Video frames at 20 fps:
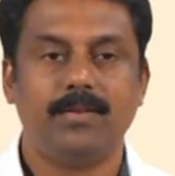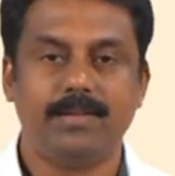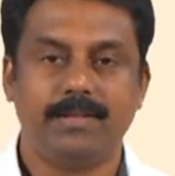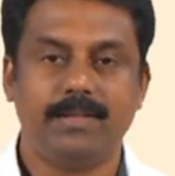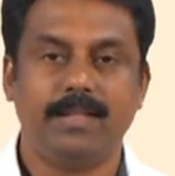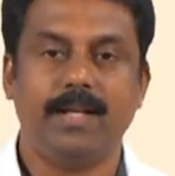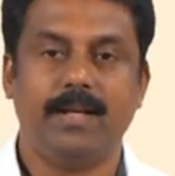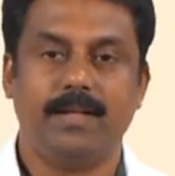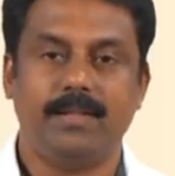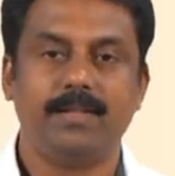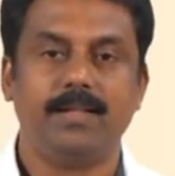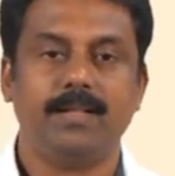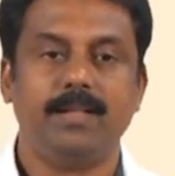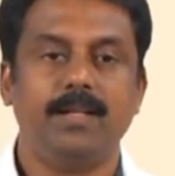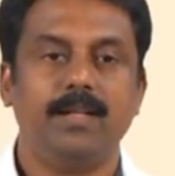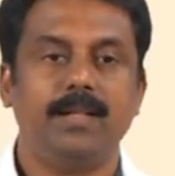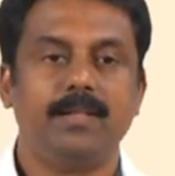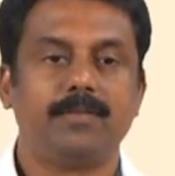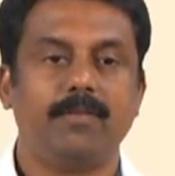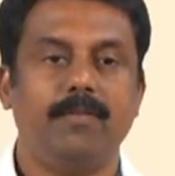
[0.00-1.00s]
is not it?
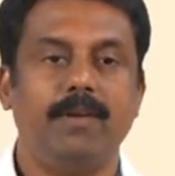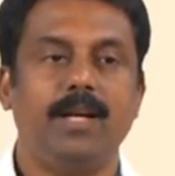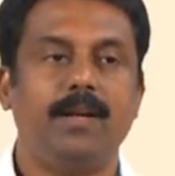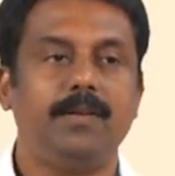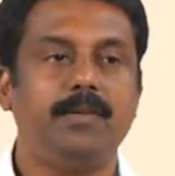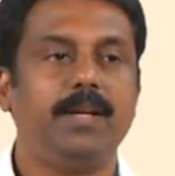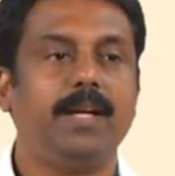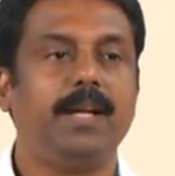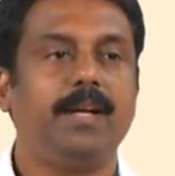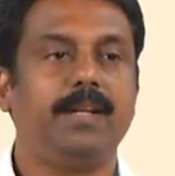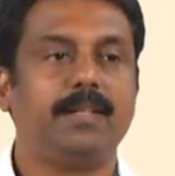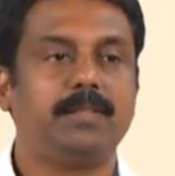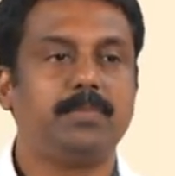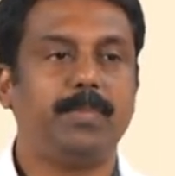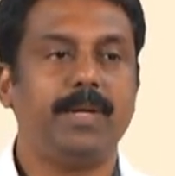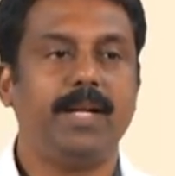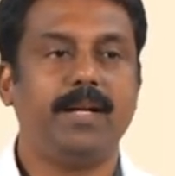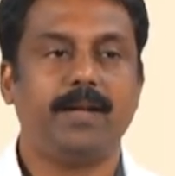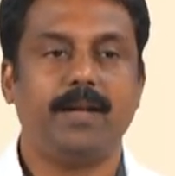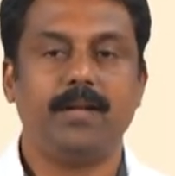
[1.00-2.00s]
So, we will have to get a
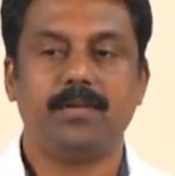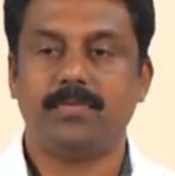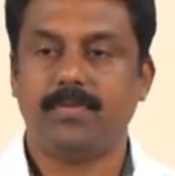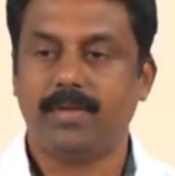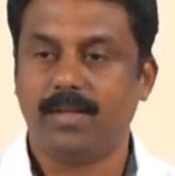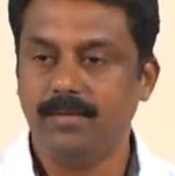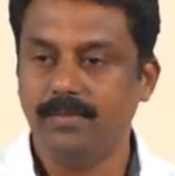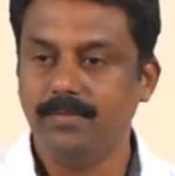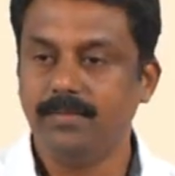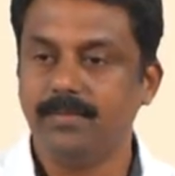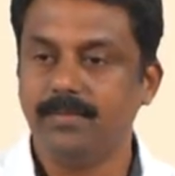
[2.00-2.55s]
spray transfer